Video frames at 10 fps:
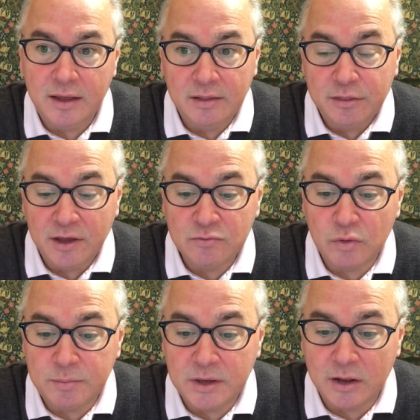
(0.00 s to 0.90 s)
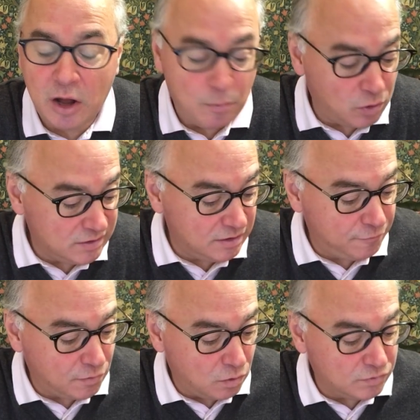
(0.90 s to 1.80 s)
things would be a lot more
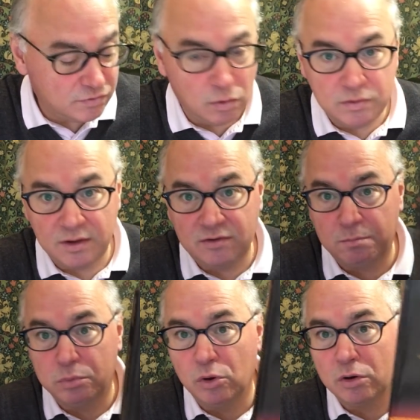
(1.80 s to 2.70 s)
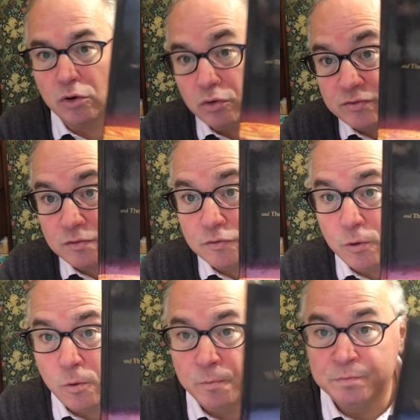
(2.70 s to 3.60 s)
difficult. So this book goes
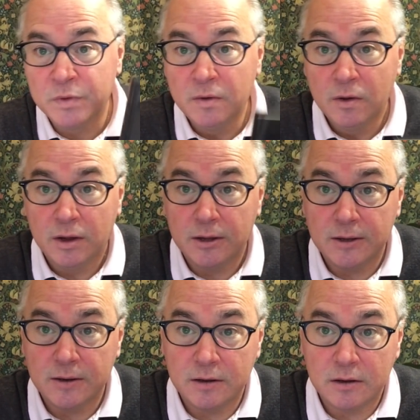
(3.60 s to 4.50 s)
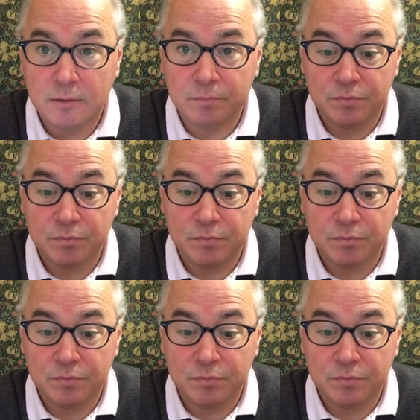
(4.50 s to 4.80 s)
through, it's